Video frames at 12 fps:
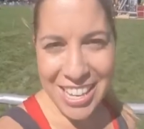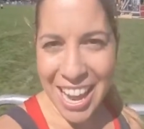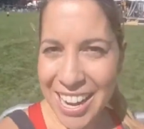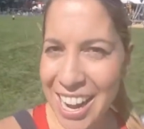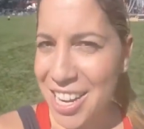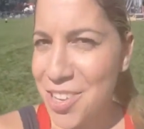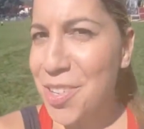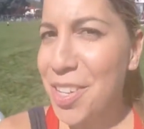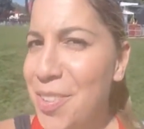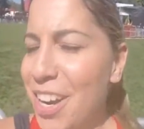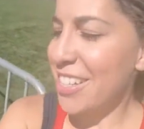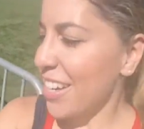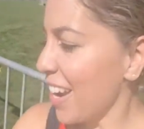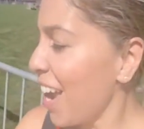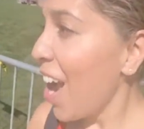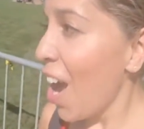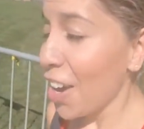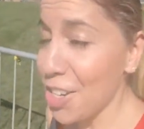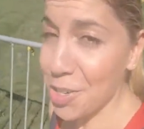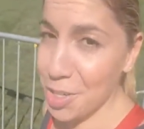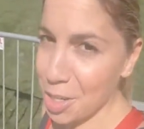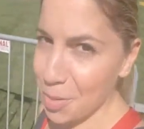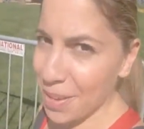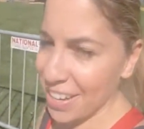Saturday. You can watch it on
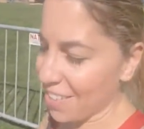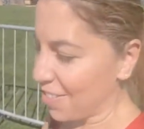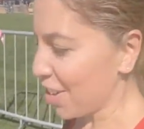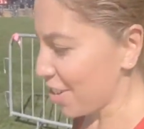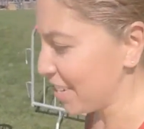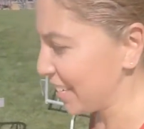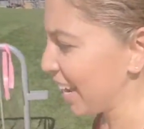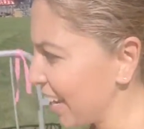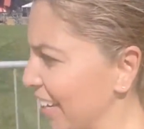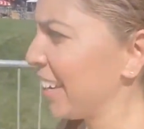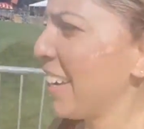YouTube if you don't uh,